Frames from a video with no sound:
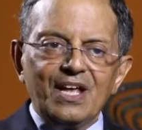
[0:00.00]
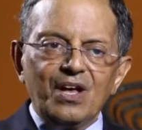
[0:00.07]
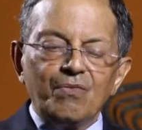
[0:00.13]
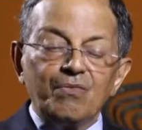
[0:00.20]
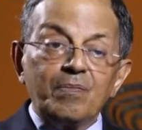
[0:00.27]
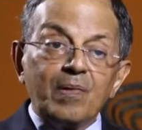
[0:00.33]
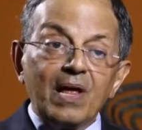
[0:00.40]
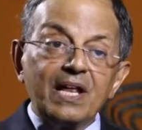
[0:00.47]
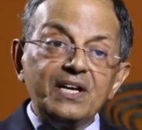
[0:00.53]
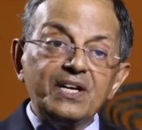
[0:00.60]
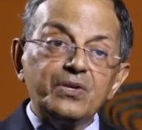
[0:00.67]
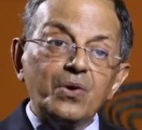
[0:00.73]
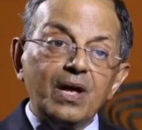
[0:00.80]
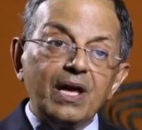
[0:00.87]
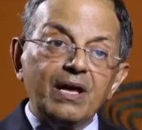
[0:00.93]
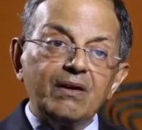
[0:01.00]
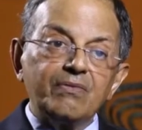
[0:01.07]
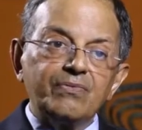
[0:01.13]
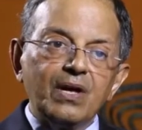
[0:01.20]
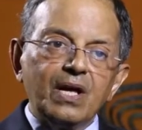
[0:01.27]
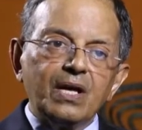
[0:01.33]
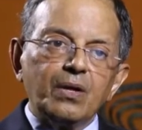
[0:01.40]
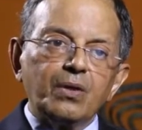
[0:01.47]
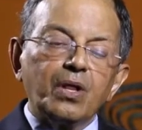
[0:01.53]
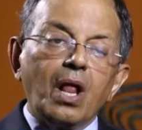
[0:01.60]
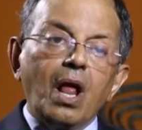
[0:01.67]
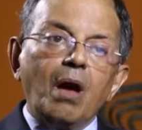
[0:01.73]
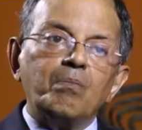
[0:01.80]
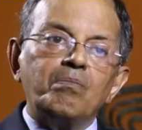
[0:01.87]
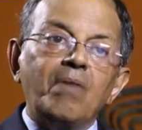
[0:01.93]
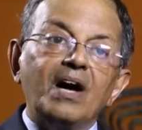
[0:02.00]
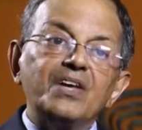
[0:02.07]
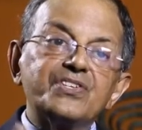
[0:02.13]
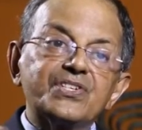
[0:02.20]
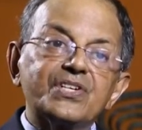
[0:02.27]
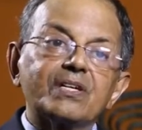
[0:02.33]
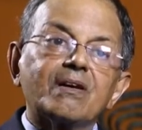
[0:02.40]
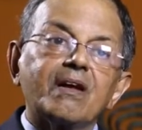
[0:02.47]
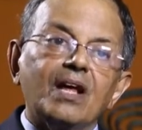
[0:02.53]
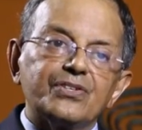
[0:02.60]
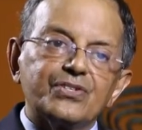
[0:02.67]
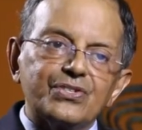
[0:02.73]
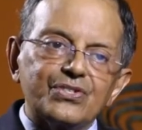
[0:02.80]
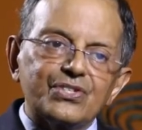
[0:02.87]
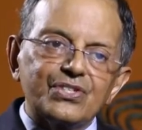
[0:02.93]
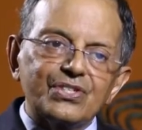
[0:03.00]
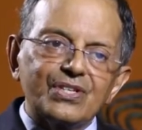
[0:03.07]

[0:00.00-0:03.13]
We're planning to have master classes,